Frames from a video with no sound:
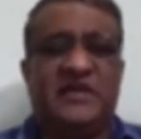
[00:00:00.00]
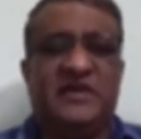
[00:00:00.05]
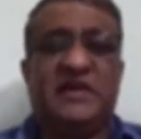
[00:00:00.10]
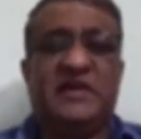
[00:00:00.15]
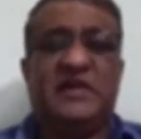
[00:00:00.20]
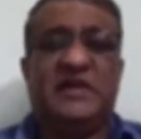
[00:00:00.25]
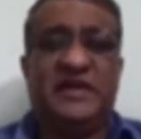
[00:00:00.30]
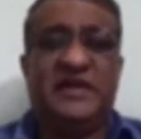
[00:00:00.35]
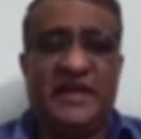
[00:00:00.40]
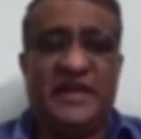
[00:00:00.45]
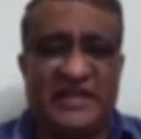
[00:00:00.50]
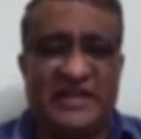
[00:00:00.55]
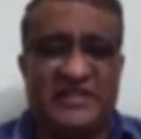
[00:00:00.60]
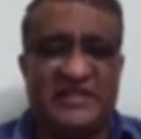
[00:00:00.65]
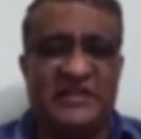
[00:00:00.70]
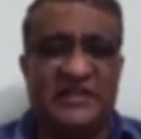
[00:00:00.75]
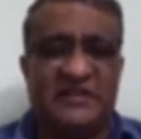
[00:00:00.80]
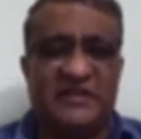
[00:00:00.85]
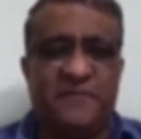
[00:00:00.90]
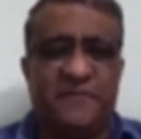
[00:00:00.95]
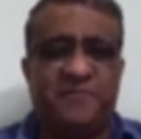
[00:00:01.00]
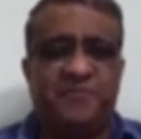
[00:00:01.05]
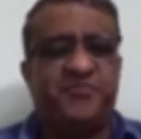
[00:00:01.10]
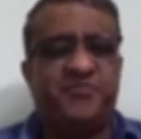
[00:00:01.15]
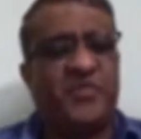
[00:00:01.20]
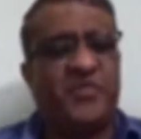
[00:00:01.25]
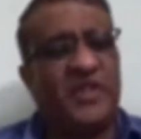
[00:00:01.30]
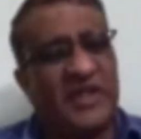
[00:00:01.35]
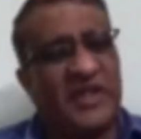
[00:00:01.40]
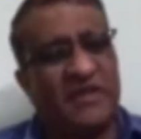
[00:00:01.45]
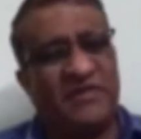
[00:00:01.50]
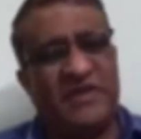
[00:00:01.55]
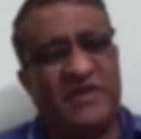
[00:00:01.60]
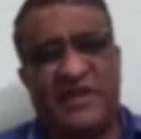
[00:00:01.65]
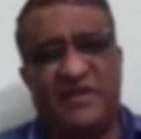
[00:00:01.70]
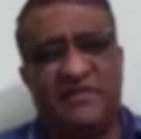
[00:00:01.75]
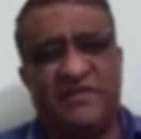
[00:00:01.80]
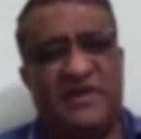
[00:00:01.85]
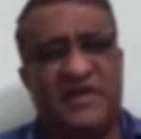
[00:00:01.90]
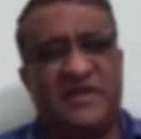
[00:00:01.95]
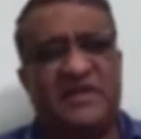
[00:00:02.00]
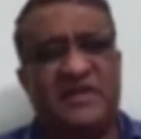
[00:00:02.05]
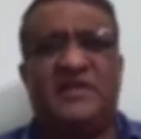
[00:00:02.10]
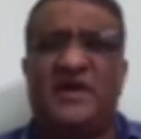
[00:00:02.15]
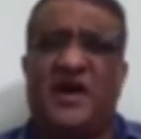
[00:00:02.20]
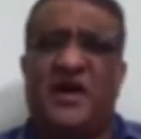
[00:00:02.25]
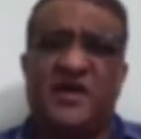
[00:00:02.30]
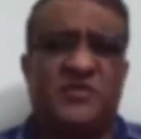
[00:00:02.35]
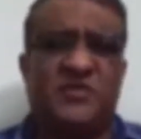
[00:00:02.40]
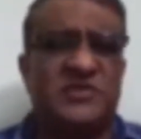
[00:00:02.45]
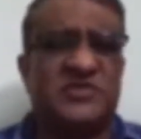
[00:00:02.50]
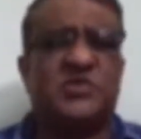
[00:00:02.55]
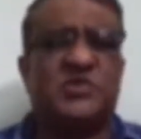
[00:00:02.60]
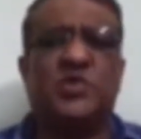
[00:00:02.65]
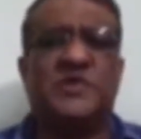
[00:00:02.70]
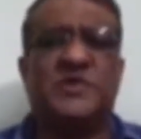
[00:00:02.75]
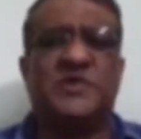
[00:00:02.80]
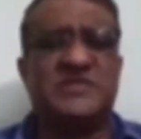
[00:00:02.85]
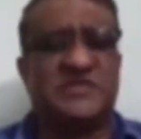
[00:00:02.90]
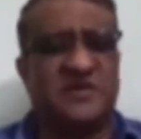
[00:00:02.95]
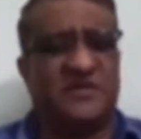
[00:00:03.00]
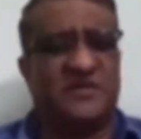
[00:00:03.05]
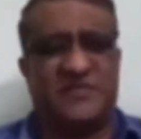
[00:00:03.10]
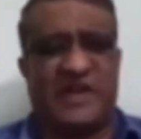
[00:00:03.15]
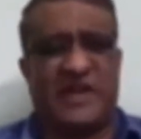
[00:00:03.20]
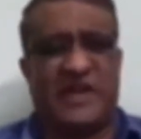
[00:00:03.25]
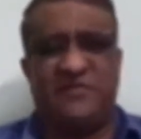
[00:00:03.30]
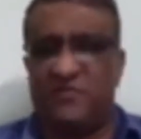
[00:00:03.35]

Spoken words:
Next, they were given 2 months of time,